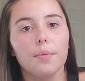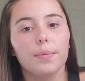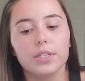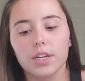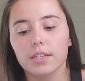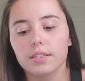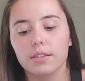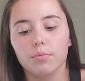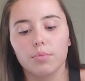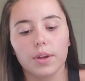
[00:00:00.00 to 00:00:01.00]
but
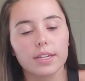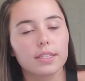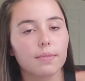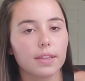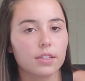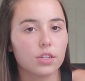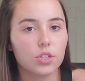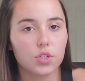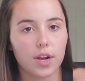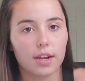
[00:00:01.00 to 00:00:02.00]
just bring something to
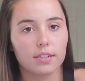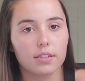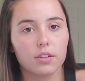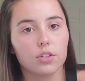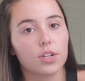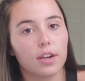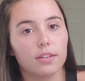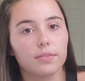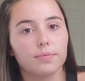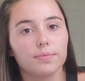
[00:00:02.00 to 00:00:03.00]
distract your
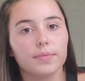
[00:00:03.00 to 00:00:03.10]
child.